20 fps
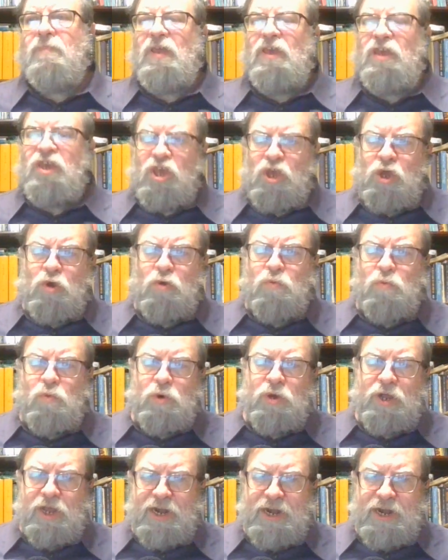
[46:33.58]
you
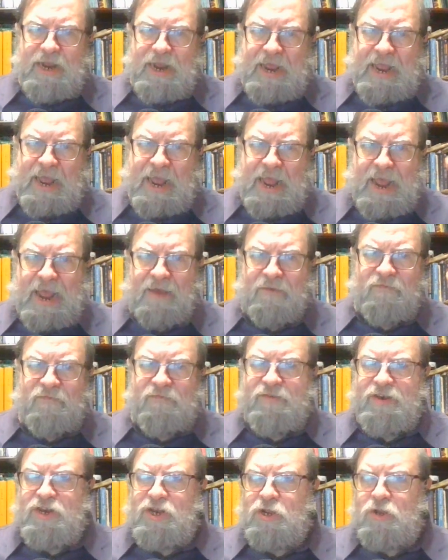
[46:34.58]
would
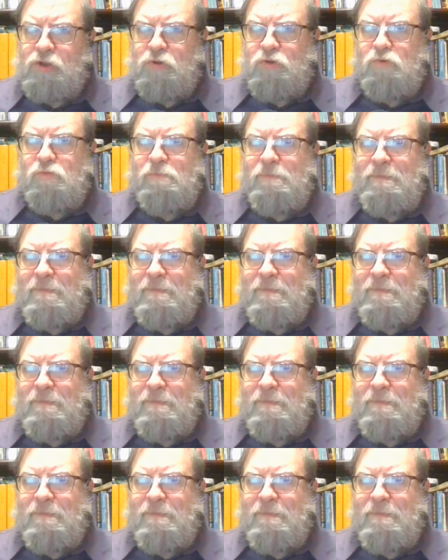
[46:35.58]
have to